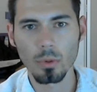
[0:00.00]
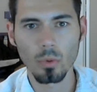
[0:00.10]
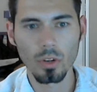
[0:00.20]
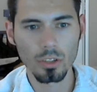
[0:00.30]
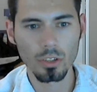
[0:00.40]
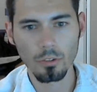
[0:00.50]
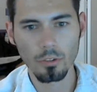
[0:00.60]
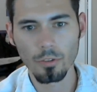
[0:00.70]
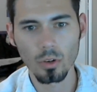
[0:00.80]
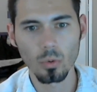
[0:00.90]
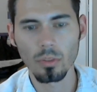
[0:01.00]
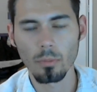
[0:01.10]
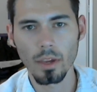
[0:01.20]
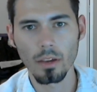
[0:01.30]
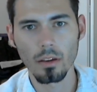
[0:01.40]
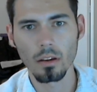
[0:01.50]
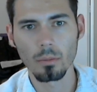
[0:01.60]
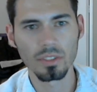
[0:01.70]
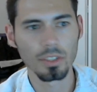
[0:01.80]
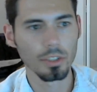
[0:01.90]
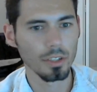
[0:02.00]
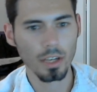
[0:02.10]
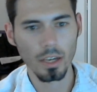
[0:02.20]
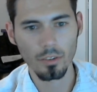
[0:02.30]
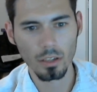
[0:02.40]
wanted to fulfill with materia, having,